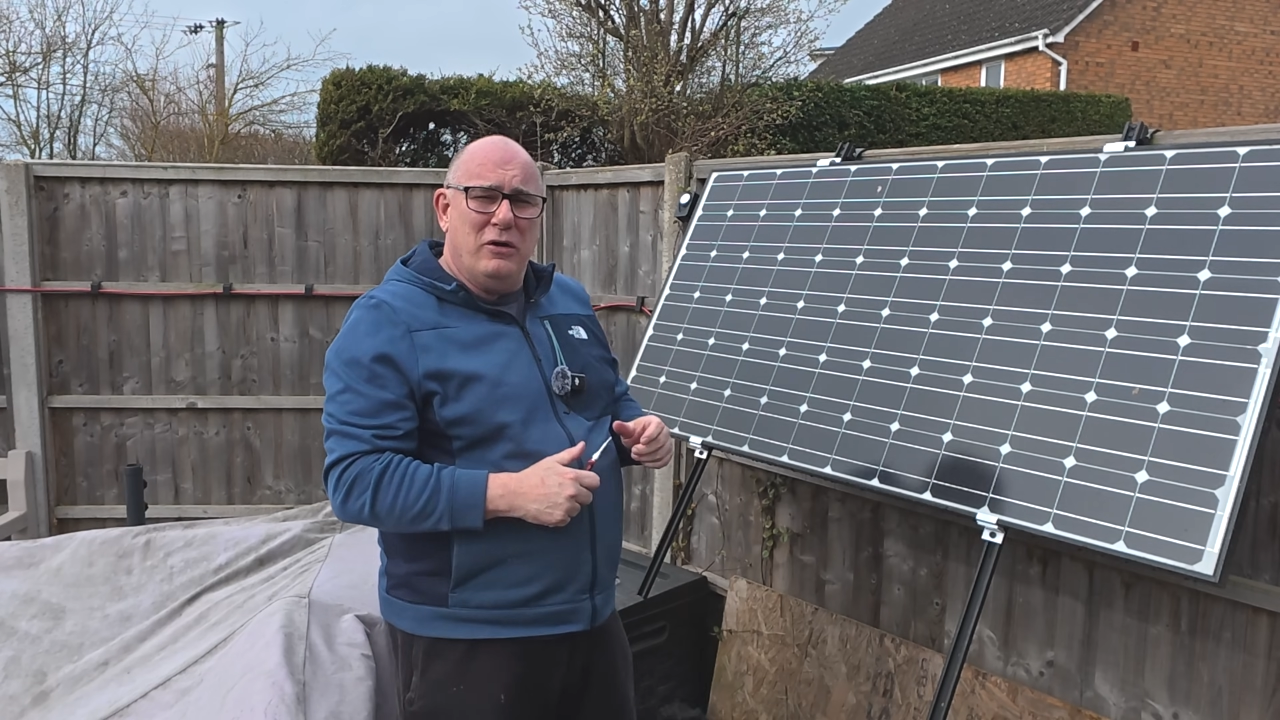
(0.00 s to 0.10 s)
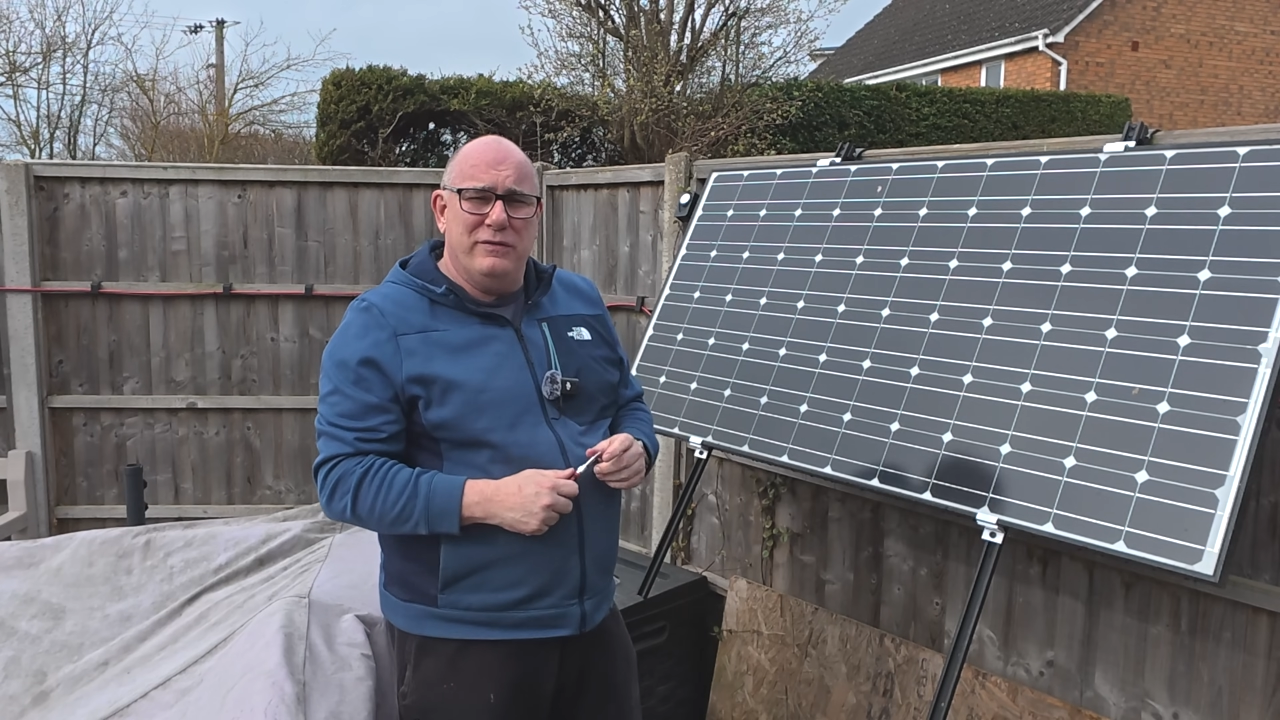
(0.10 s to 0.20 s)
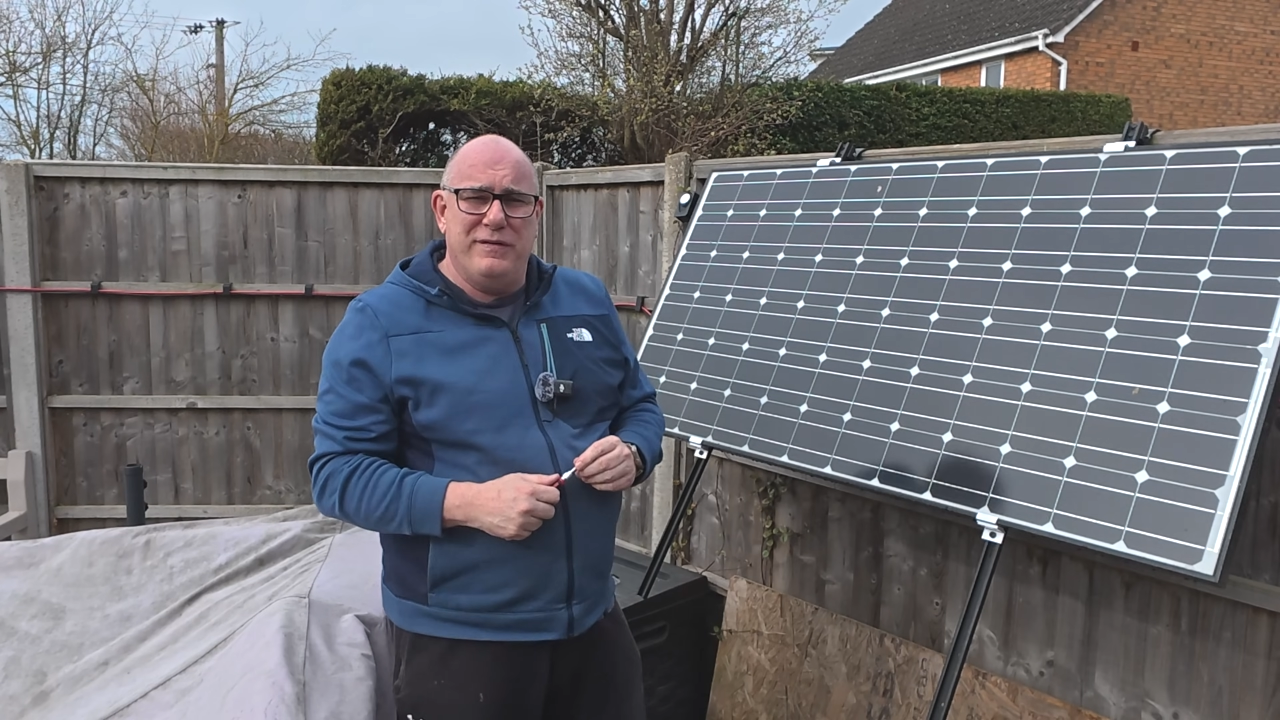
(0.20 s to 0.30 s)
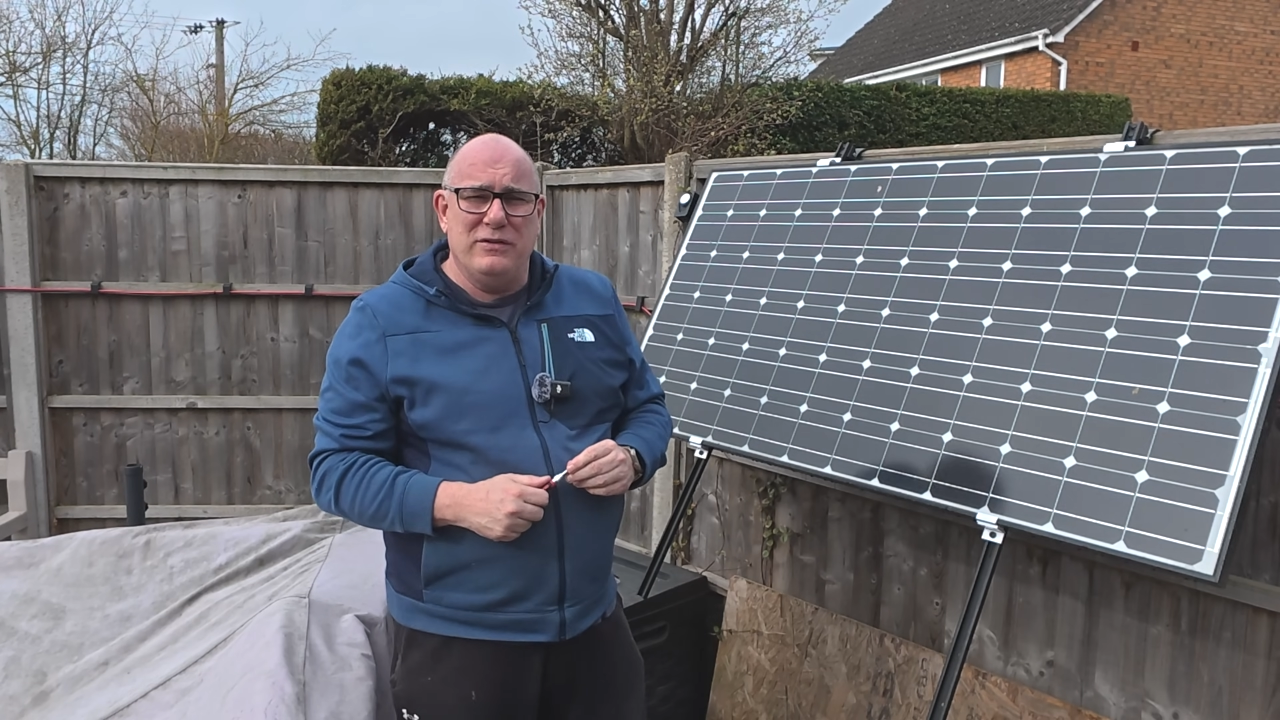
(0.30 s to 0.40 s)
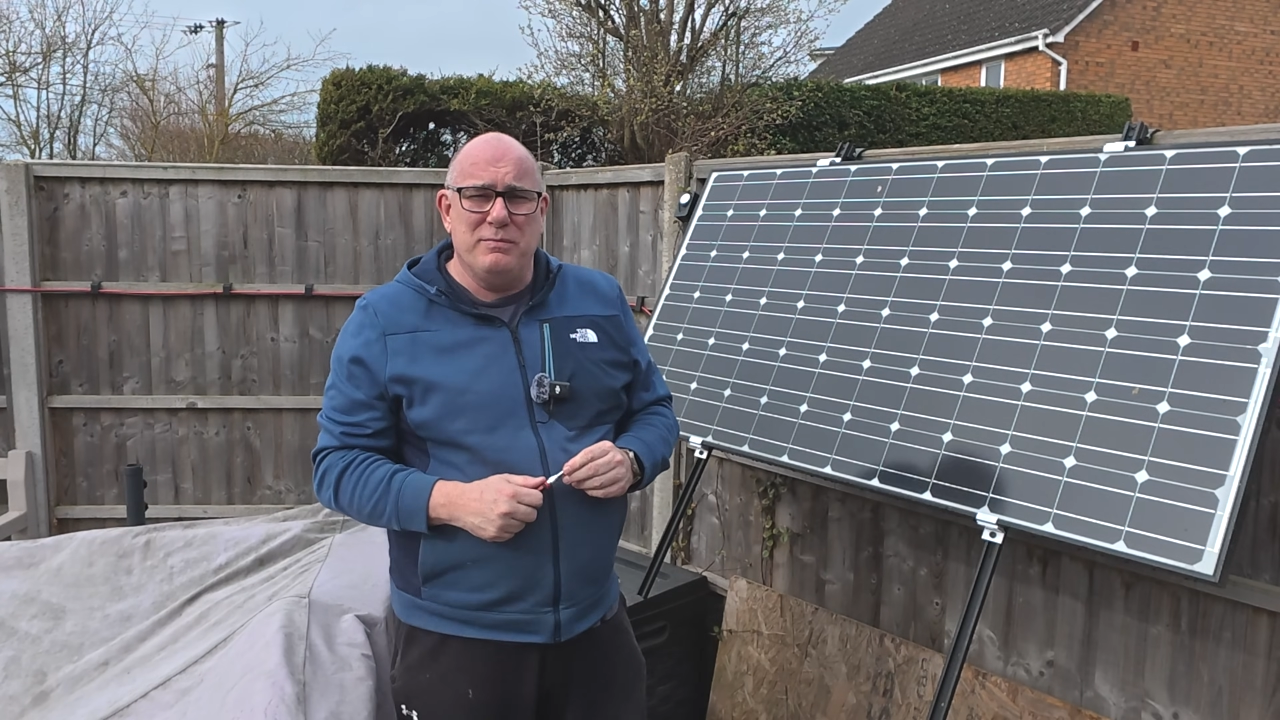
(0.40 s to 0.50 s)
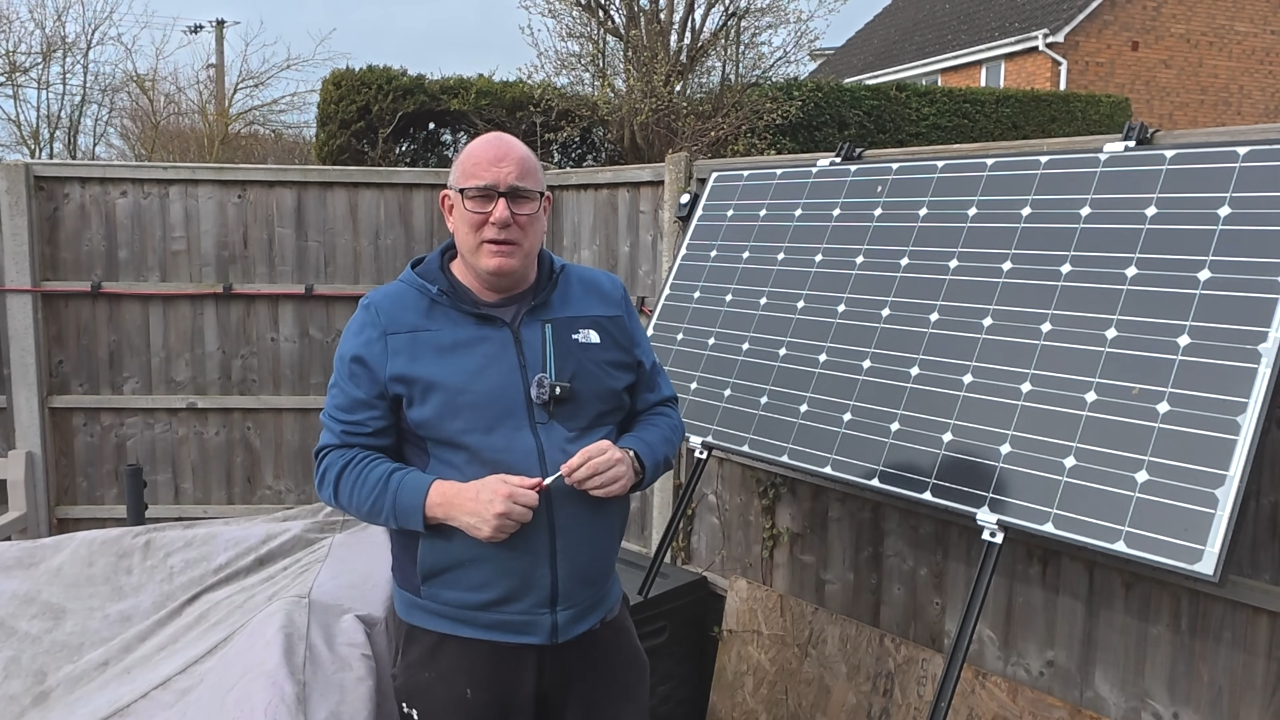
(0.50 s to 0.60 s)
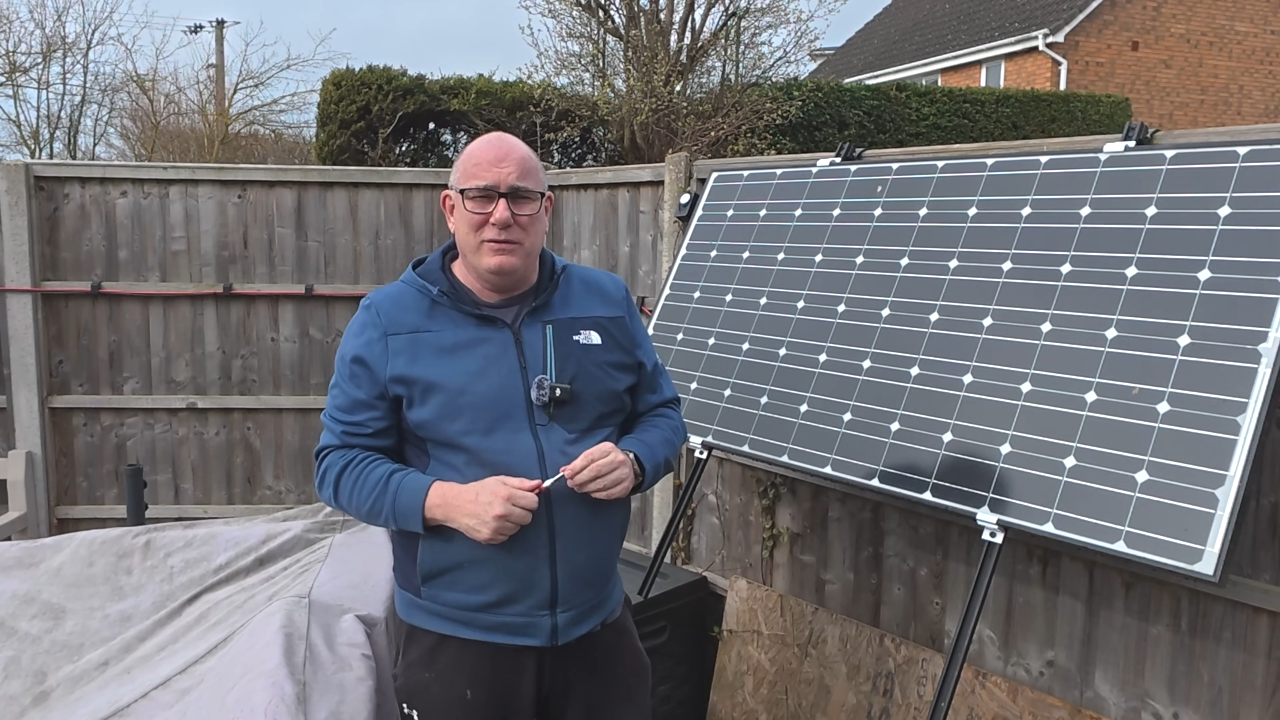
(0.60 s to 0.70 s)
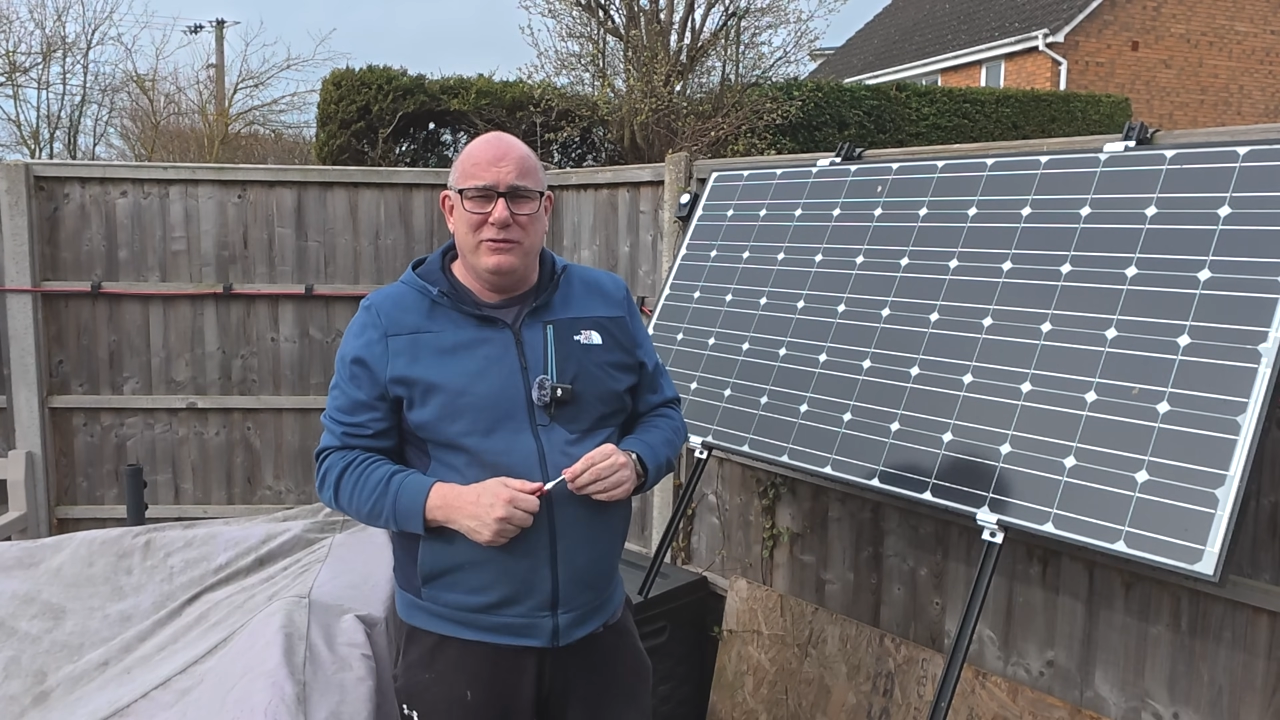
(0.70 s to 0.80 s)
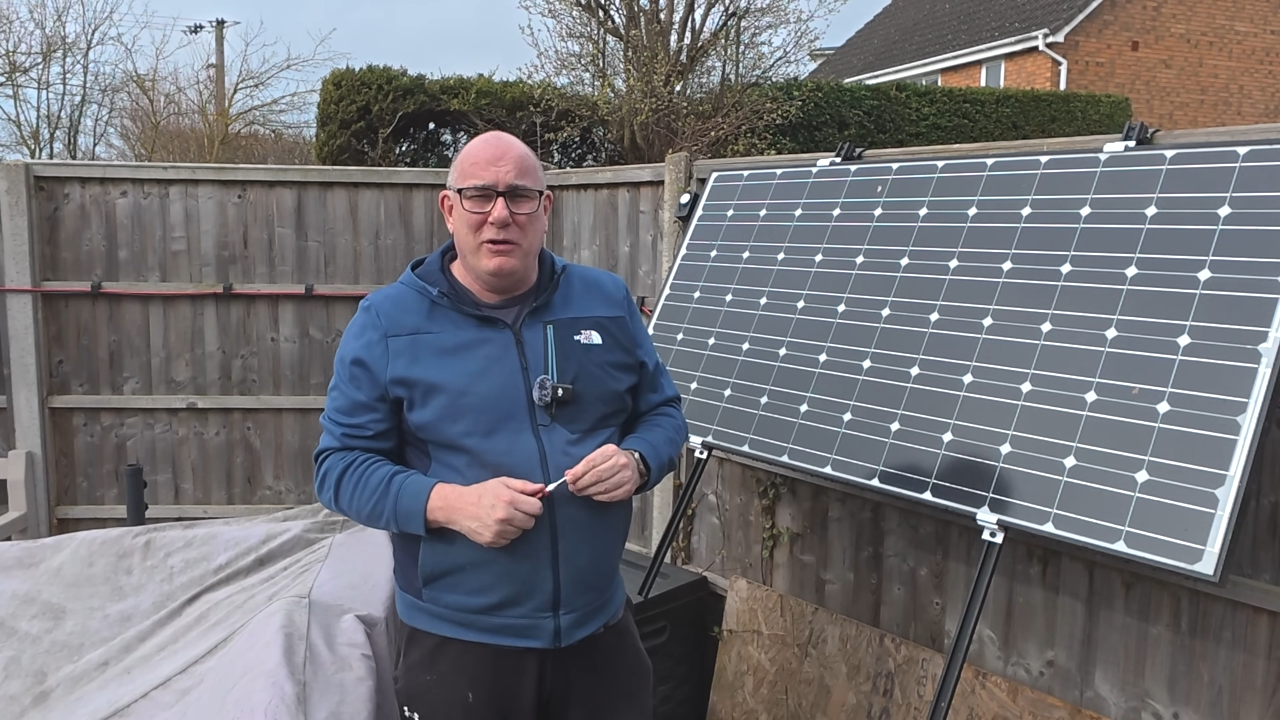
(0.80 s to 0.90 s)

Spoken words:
on the fence-mounted